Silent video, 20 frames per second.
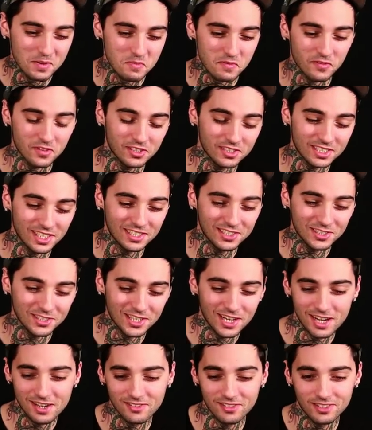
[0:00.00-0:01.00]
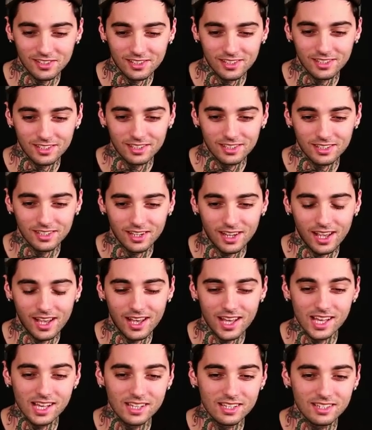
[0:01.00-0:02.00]
first tattoo I ever
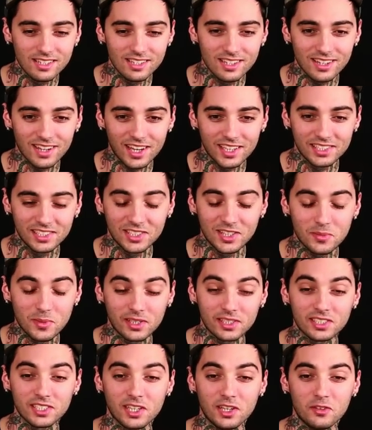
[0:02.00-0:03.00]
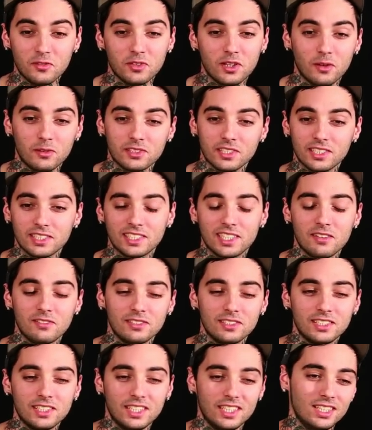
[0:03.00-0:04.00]
had, I did on myself when I was like
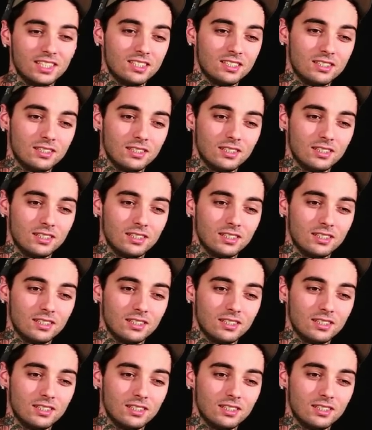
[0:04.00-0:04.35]
17.